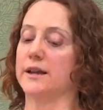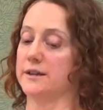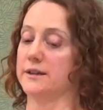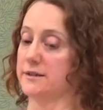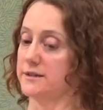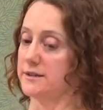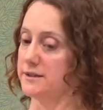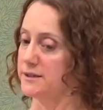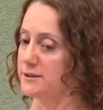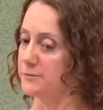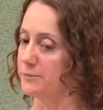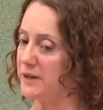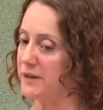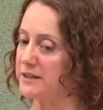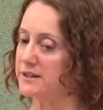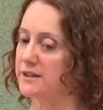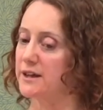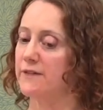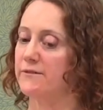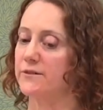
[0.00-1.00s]
Speak
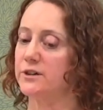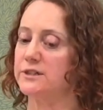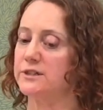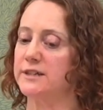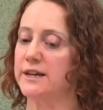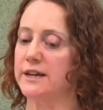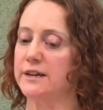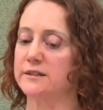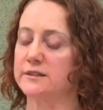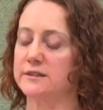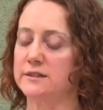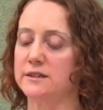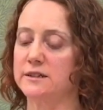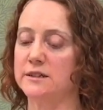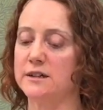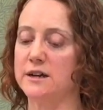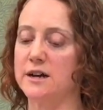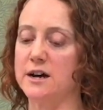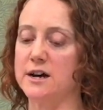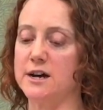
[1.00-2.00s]
to that firsthand.
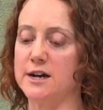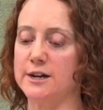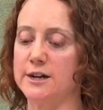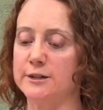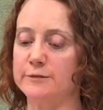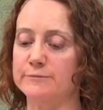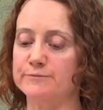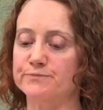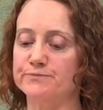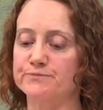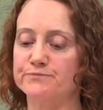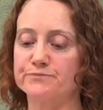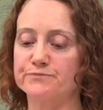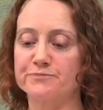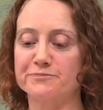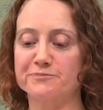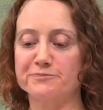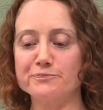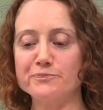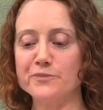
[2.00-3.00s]

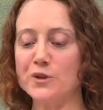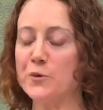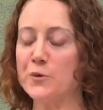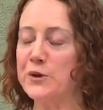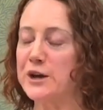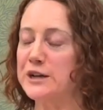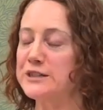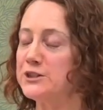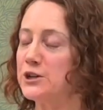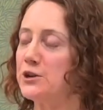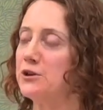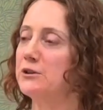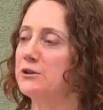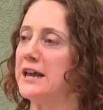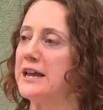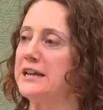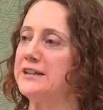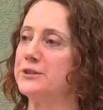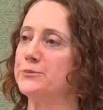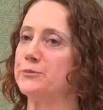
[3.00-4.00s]
We also
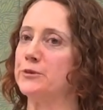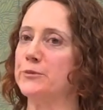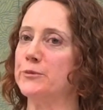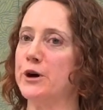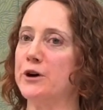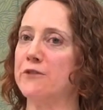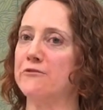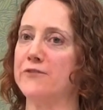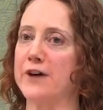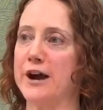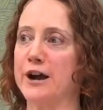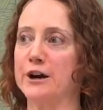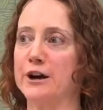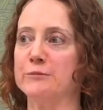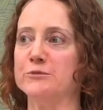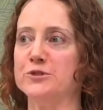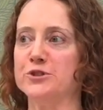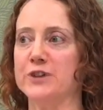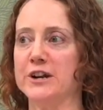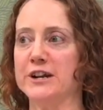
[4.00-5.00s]
like to promote
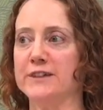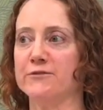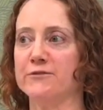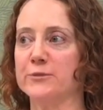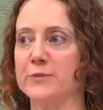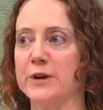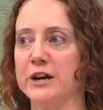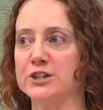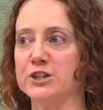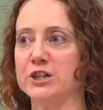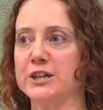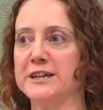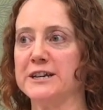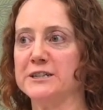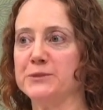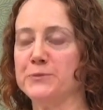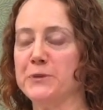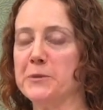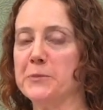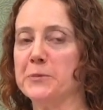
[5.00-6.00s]
firearms training for
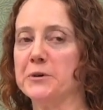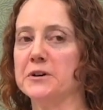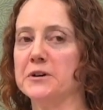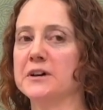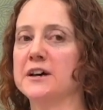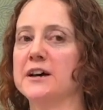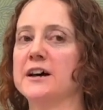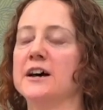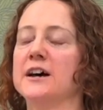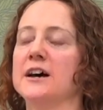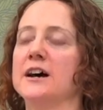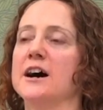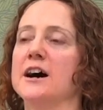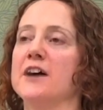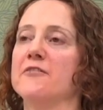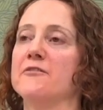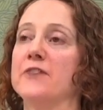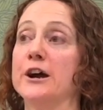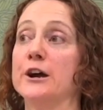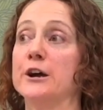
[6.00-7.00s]
marginalized people.
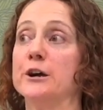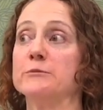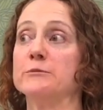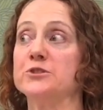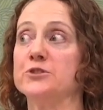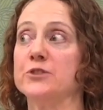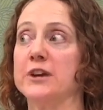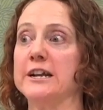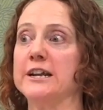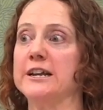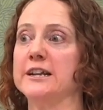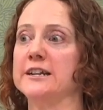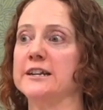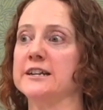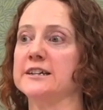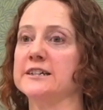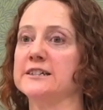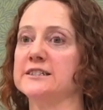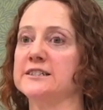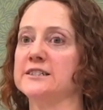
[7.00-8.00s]
Firearms training
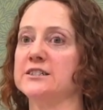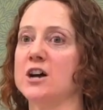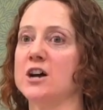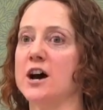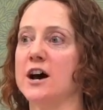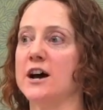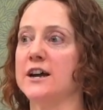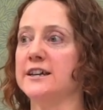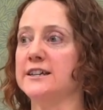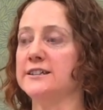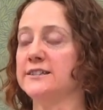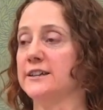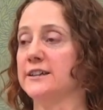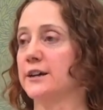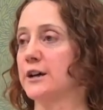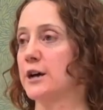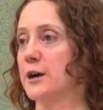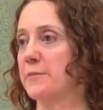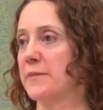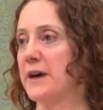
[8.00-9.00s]
is not easy to
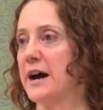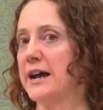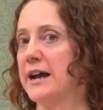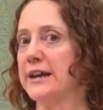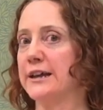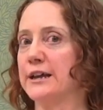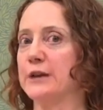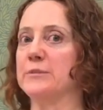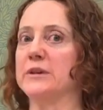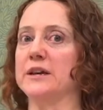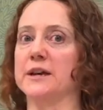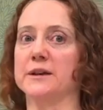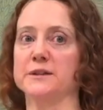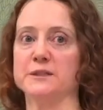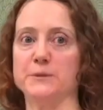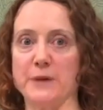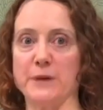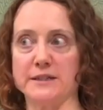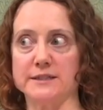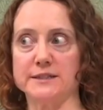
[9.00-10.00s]
come by. It can be
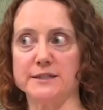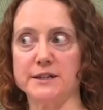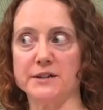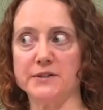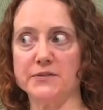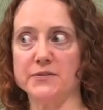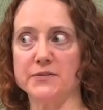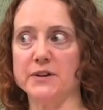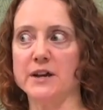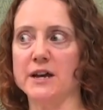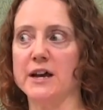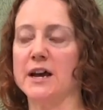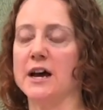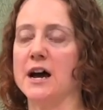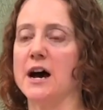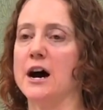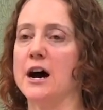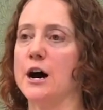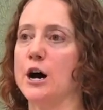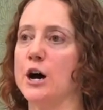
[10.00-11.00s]
expensive.
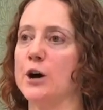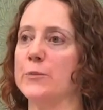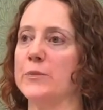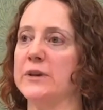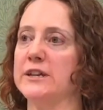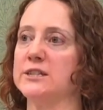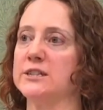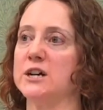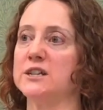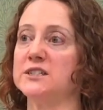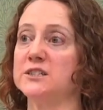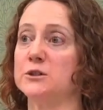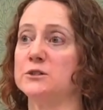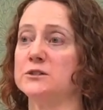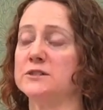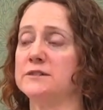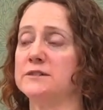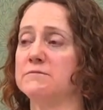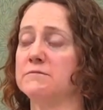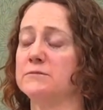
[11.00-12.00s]
It's
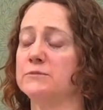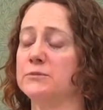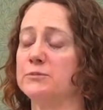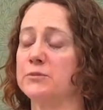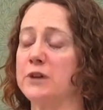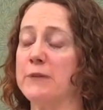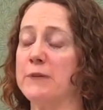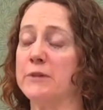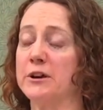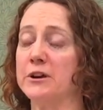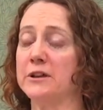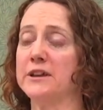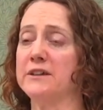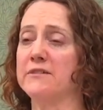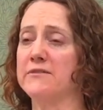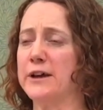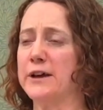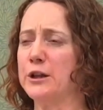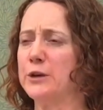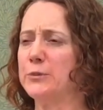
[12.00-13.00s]
also primarily
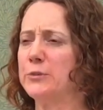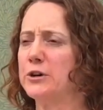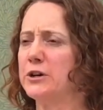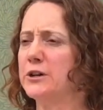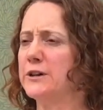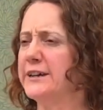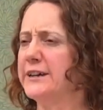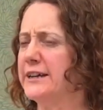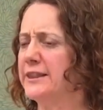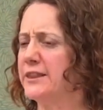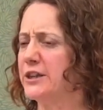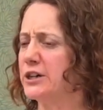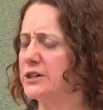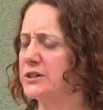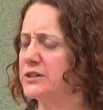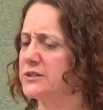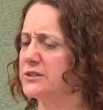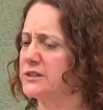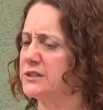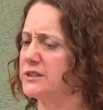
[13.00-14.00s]
available in
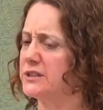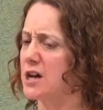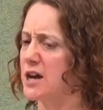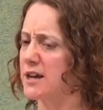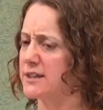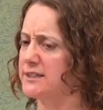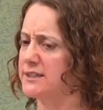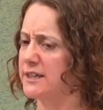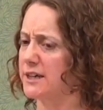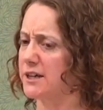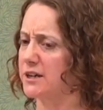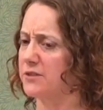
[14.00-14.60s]
those toxic